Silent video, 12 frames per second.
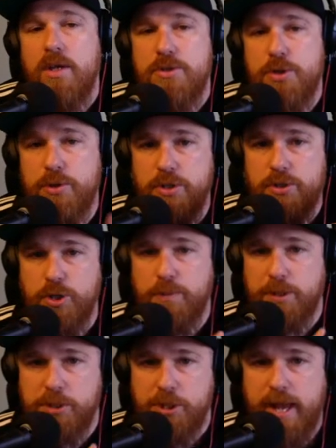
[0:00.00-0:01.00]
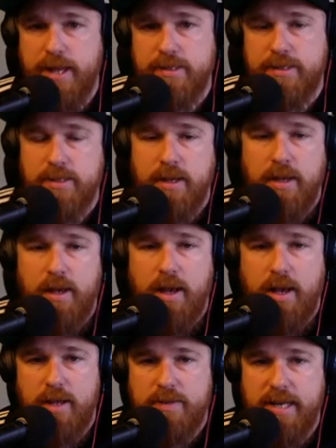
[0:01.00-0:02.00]
through the super chats
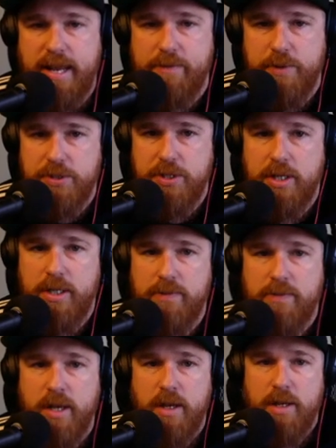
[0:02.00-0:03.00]
that I've received,